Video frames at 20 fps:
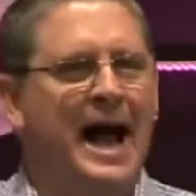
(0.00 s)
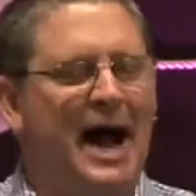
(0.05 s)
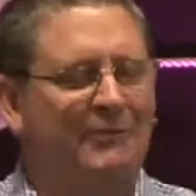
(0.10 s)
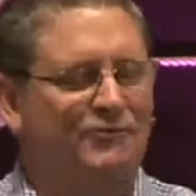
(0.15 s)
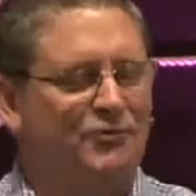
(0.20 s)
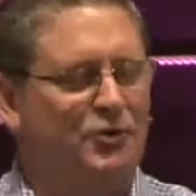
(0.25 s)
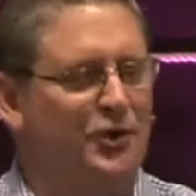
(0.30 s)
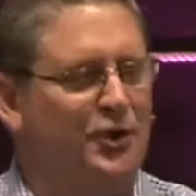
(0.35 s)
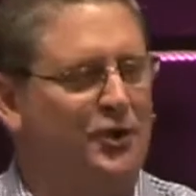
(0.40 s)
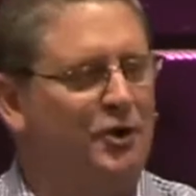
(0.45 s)

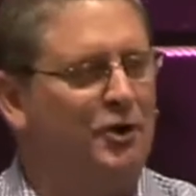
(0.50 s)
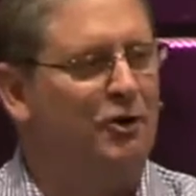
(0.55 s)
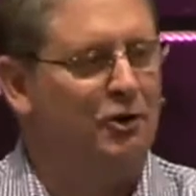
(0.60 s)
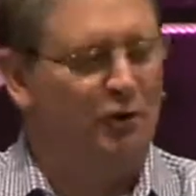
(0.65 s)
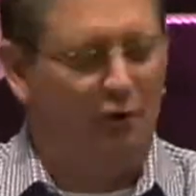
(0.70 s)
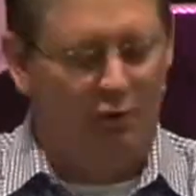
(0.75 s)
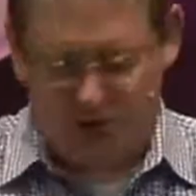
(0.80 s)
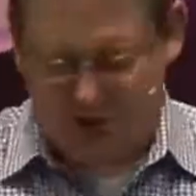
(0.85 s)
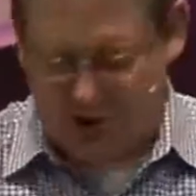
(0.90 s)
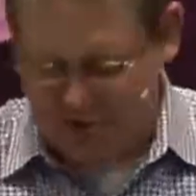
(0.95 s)
after the
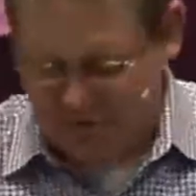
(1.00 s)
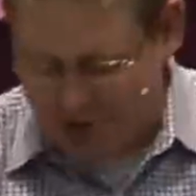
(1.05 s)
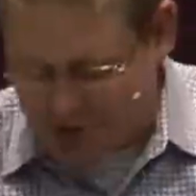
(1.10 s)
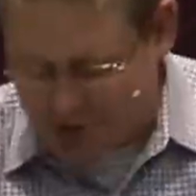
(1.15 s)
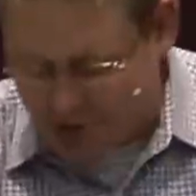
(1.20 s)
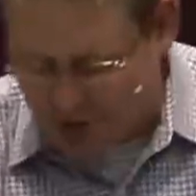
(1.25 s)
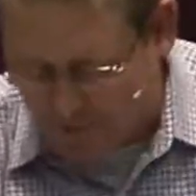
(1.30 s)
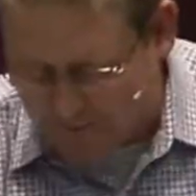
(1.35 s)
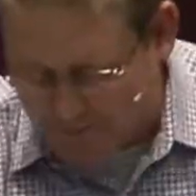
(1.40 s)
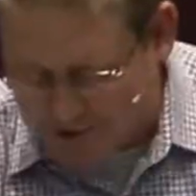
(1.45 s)
conclusion of the
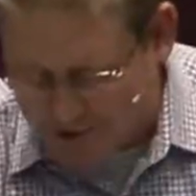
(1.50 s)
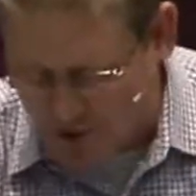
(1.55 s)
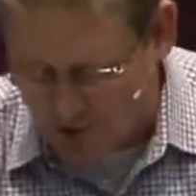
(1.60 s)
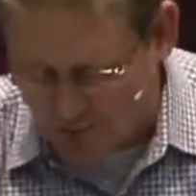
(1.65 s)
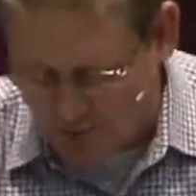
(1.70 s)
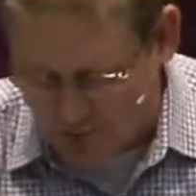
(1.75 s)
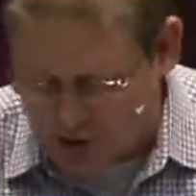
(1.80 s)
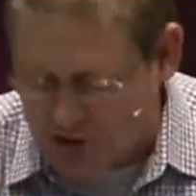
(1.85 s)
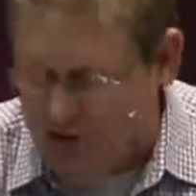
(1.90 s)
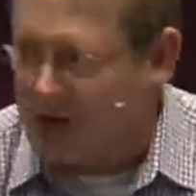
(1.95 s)
service,
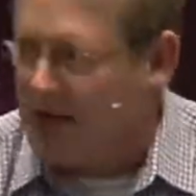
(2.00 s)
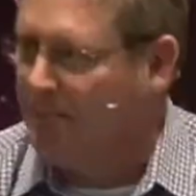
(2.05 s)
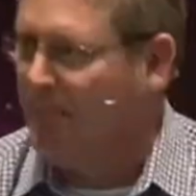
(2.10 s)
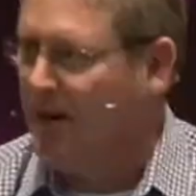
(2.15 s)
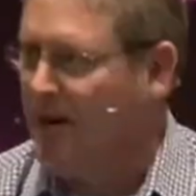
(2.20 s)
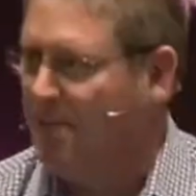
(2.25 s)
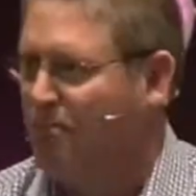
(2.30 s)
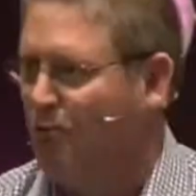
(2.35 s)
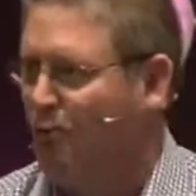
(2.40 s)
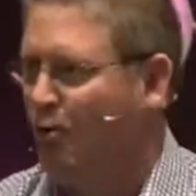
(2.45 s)
there was some
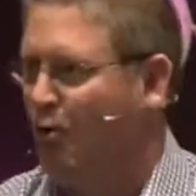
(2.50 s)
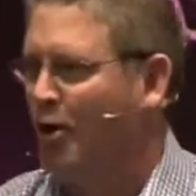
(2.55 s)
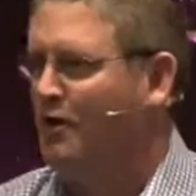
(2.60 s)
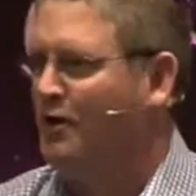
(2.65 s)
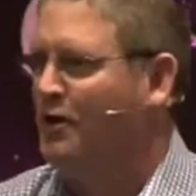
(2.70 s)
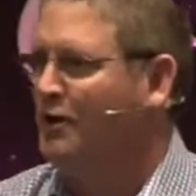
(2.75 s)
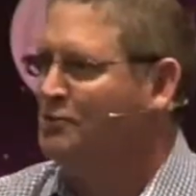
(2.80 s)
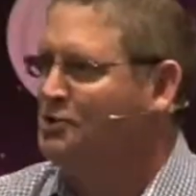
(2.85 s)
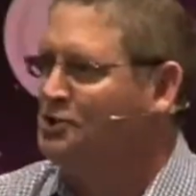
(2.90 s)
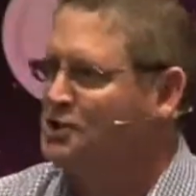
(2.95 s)
uproar,
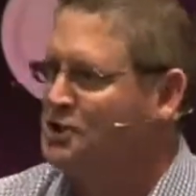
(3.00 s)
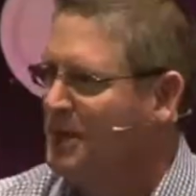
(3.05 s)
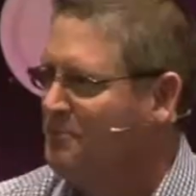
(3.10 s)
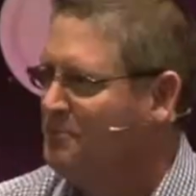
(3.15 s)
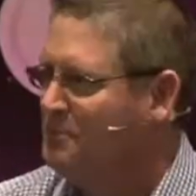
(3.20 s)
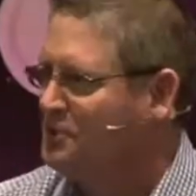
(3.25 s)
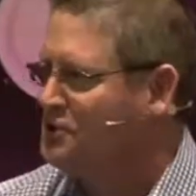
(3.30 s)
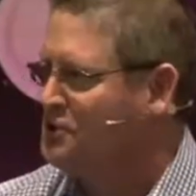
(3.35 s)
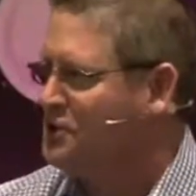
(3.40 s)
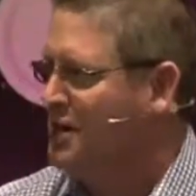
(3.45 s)
there was
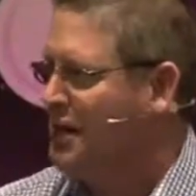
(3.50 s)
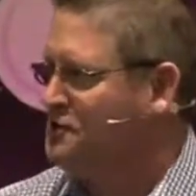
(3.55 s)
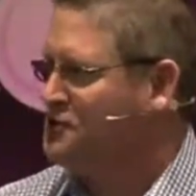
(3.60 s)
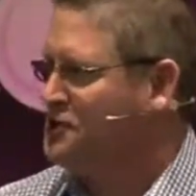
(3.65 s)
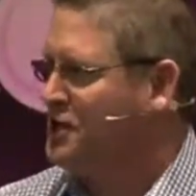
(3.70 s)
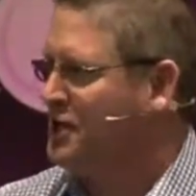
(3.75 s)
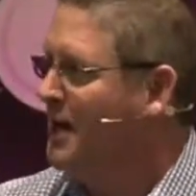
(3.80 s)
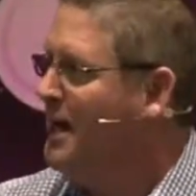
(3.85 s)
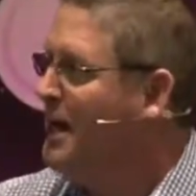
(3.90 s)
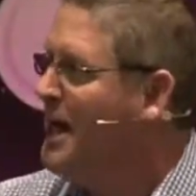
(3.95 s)
some
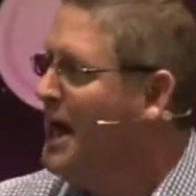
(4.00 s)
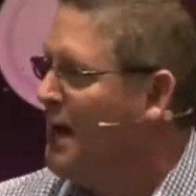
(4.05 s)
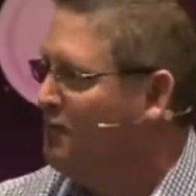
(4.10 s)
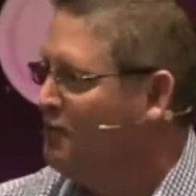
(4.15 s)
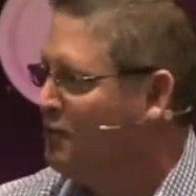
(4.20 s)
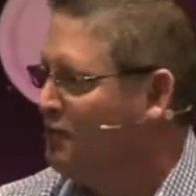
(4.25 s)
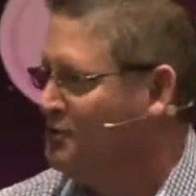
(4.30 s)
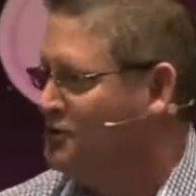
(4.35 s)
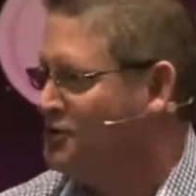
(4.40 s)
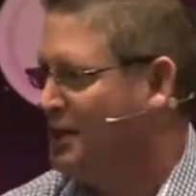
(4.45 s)
discussion, and
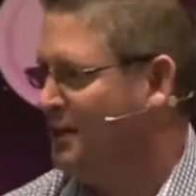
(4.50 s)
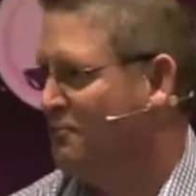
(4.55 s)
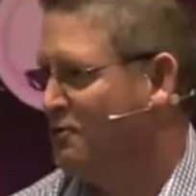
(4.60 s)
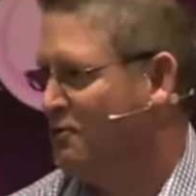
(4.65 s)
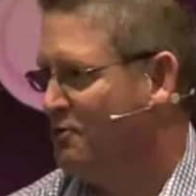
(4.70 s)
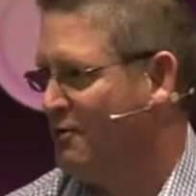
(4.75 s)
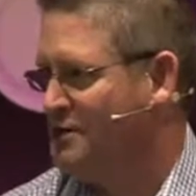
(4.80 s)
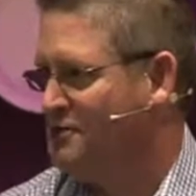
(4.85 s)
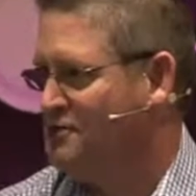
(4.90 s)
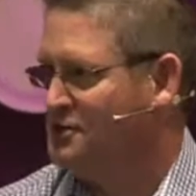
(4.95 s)
there was some
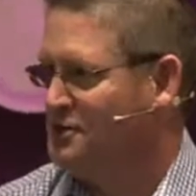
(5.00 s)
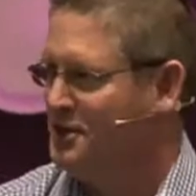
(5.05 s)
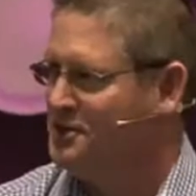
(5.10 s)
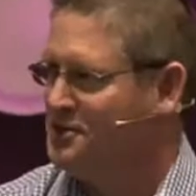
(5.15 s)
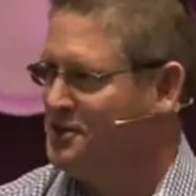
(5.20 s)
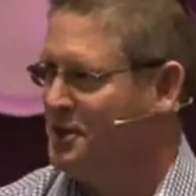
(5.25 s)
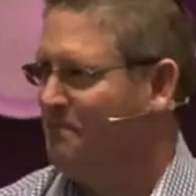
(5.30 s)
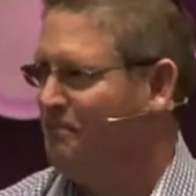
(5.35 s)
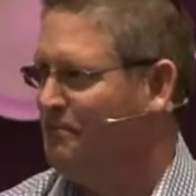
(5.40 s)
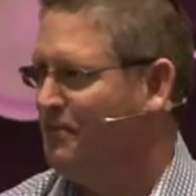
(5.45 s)

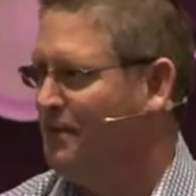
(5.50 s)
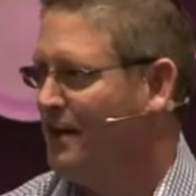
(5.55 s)
criticism.